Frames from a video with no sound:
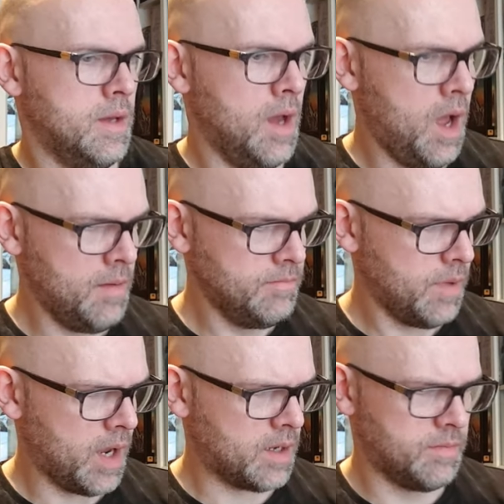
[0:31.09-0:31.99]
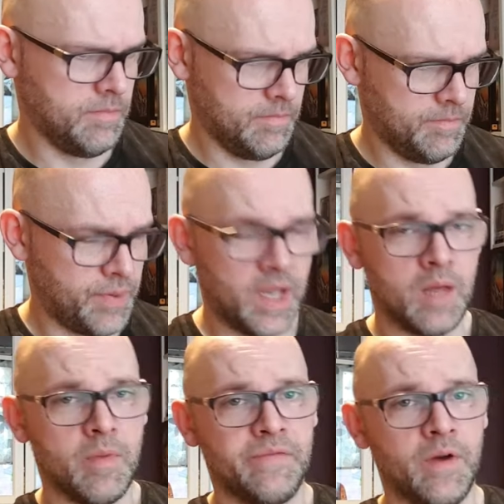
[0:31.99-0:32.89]
Um, like
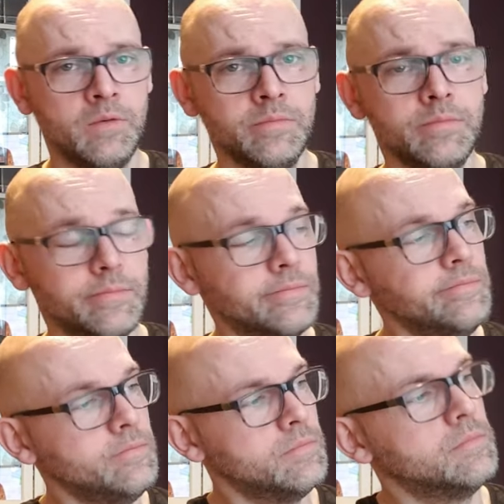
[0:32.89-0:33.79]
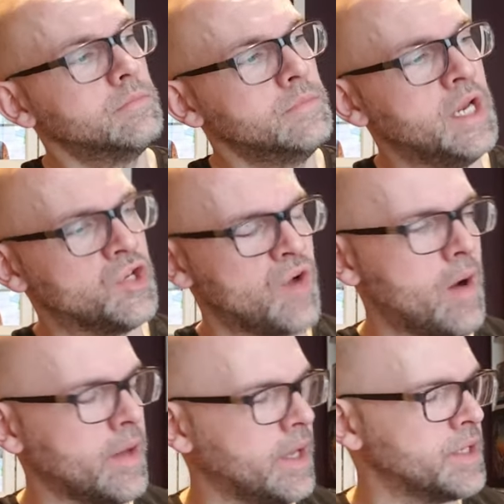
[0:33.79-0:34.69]
breaking my phone, nearly
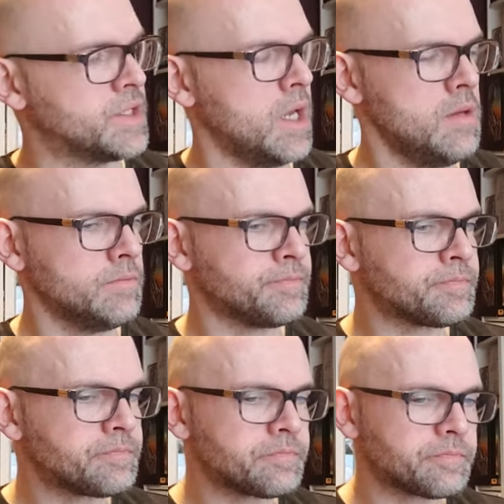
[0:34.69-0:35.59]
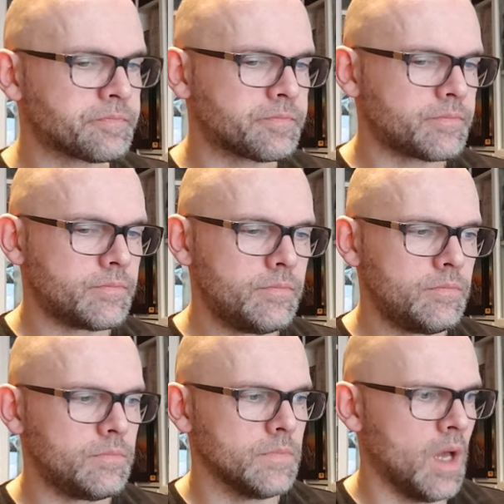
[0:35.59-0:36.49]
drowning in the sea.
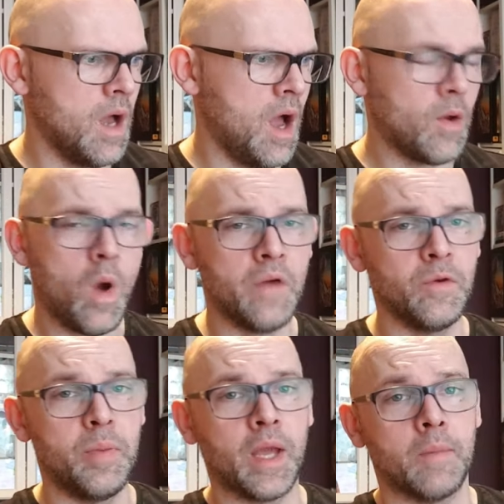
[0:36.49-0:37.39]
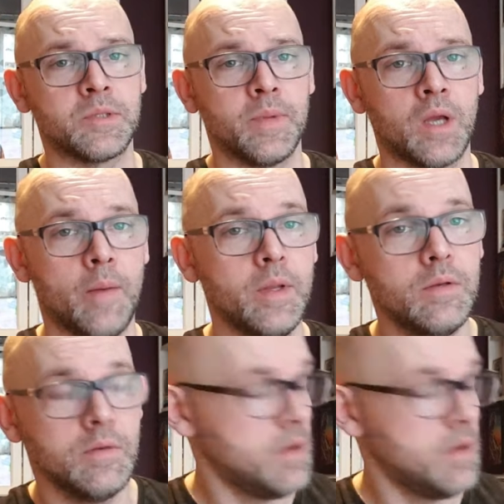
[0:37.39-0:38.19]
Uh, quite a few pickups have been coming